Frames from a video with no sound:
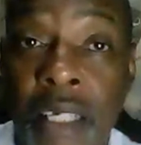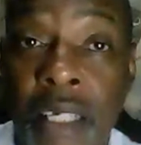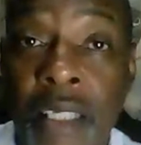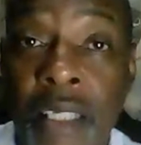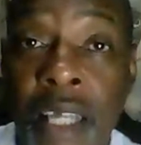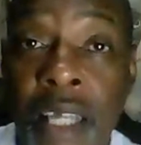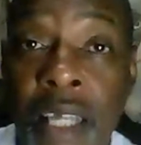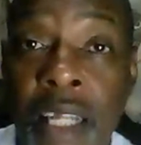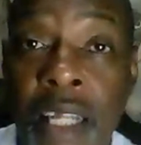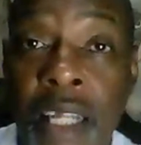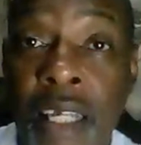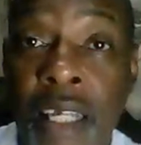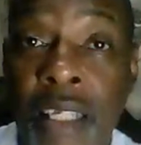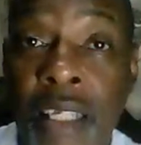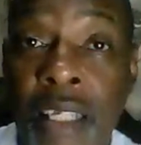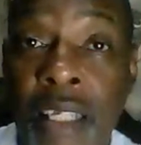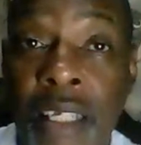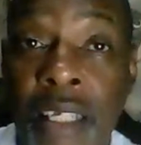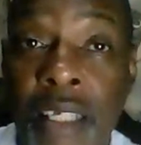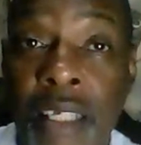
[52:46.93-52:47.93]
he's saying
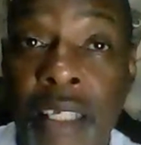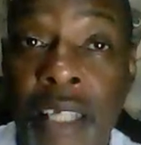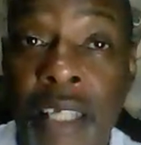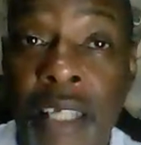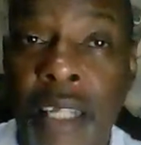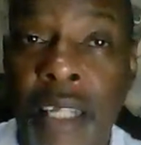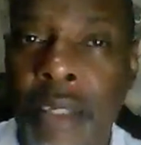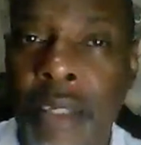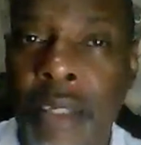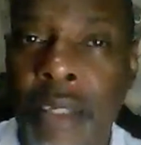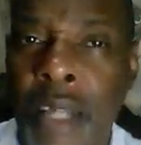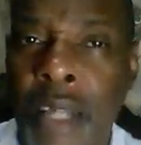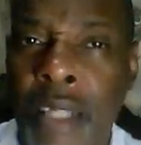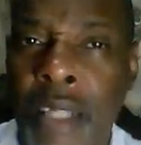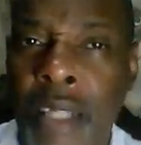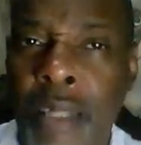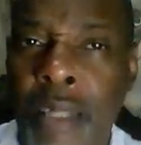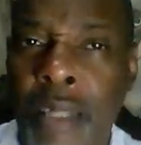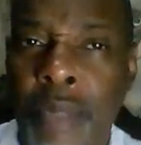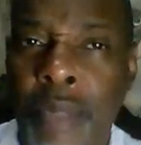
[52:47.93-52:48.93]
he's
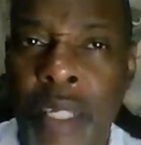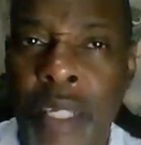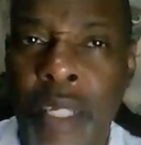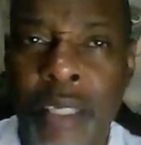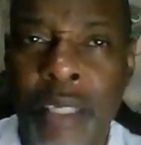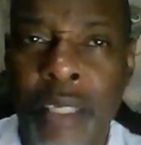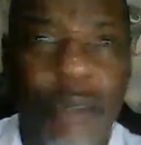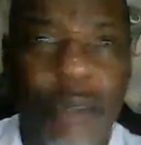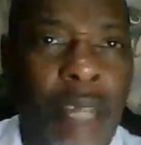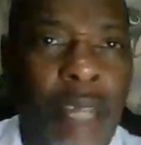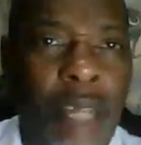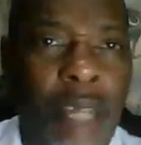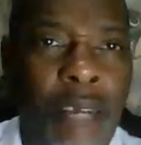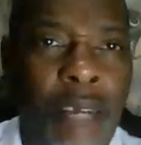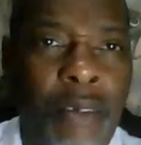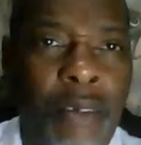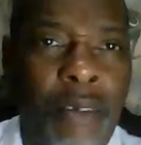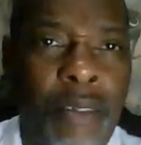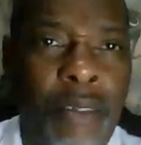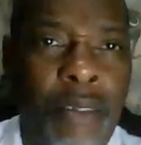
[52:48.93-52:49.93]
saying he's got something,
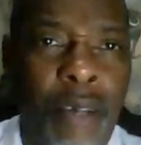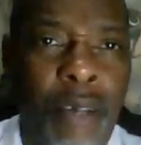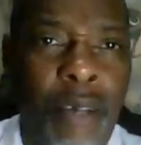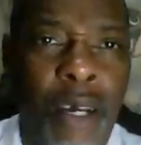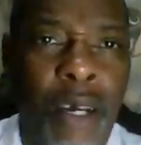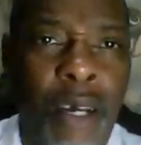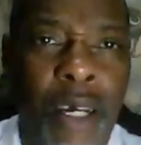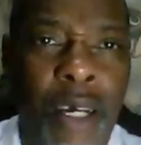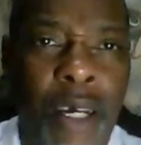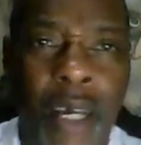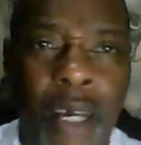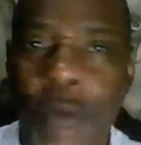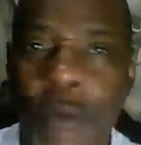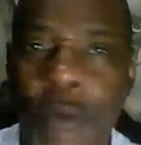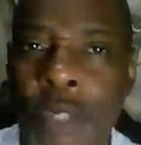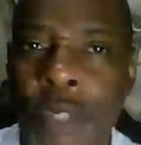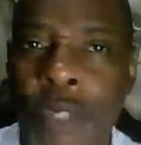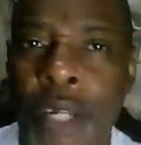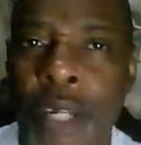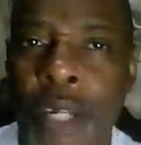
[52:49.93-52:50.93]
like
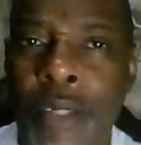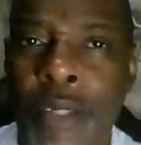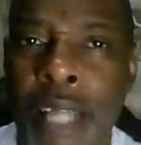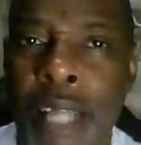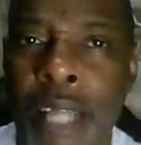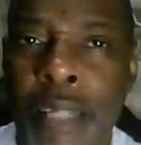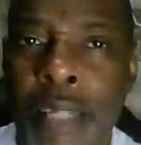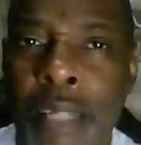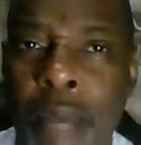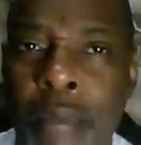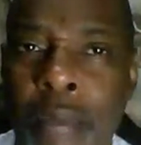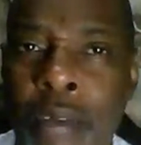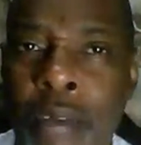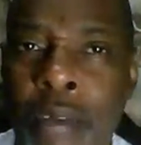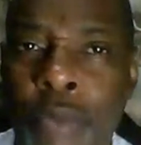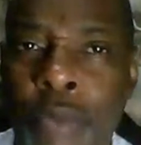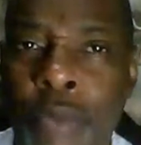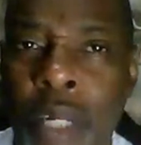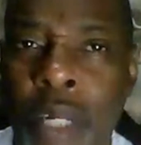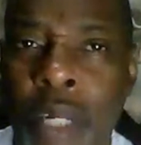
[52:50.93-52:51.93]
I won't say the
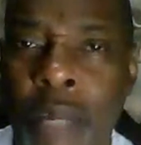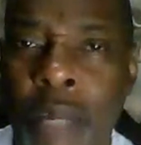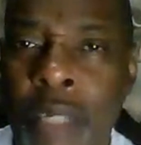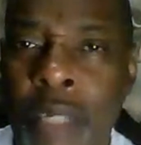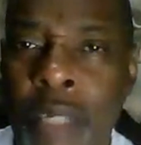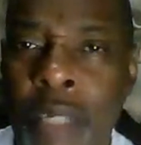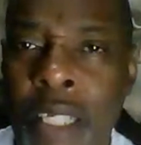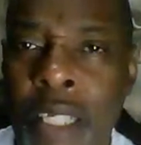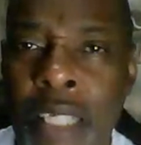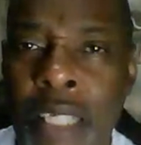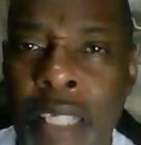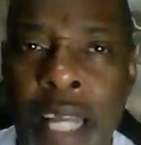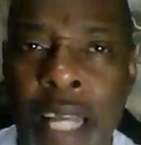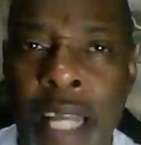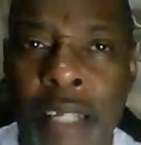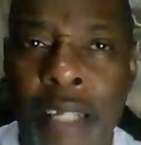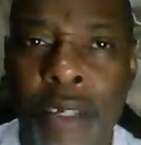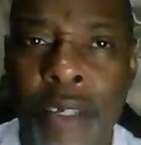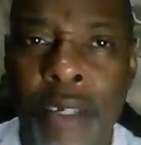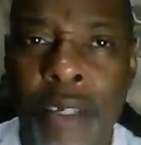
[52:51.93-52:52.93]
exact amount, but I
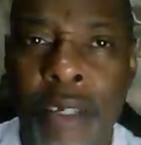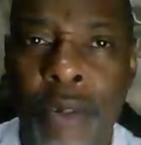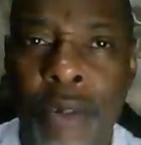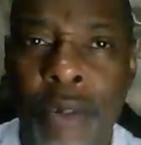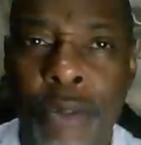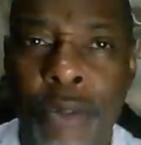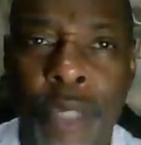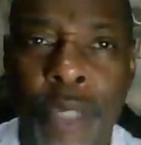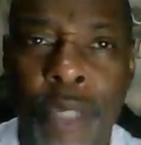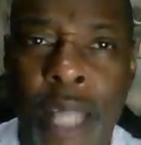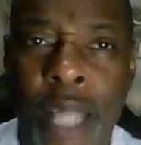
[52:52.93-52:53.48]
mean he's like